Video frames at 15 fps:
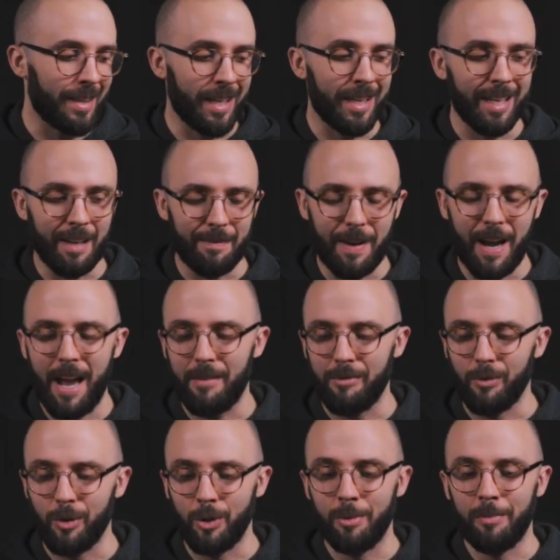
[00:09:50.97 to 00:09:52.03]
then if I have
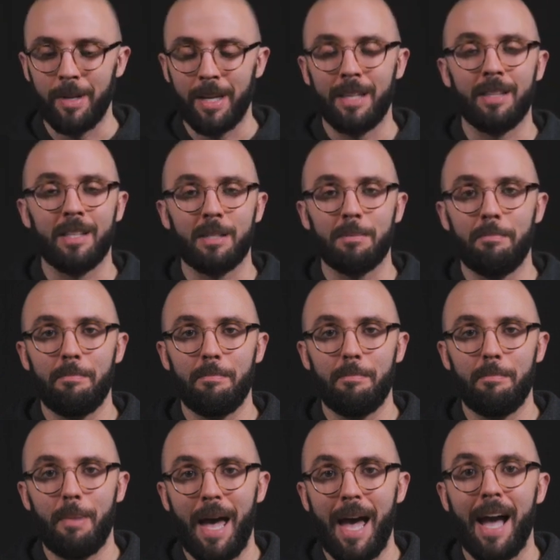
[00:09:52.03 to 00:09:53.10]
room in this
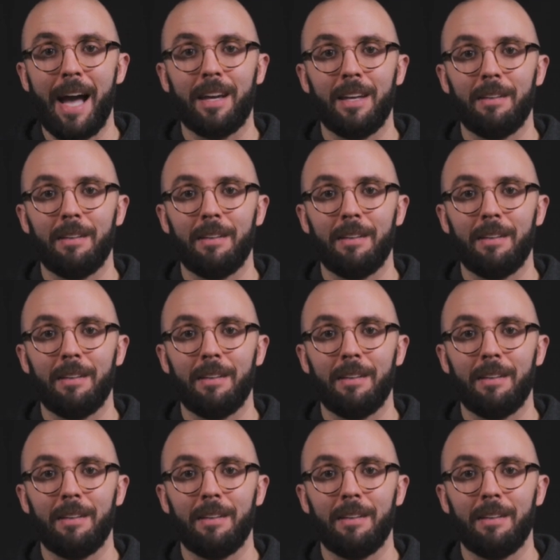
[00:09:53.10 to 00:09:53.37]
pack,